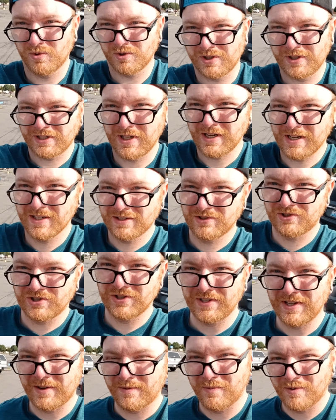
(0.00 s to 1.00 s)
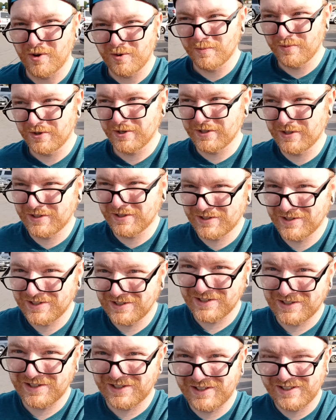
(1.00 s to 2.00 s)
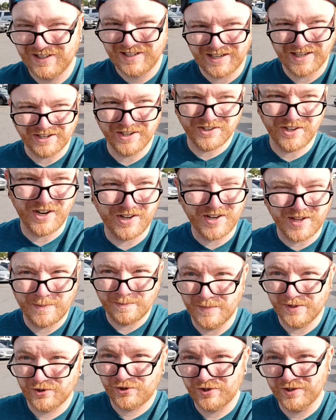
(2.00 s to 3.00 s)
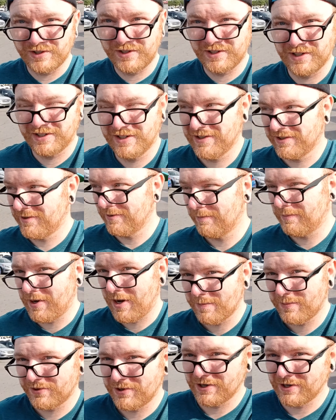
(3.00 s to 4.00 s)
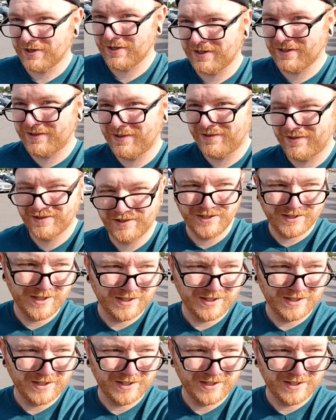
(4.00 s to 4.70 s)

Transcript: morning, guys. Just at Walmart here on a mission to get some pop sockets.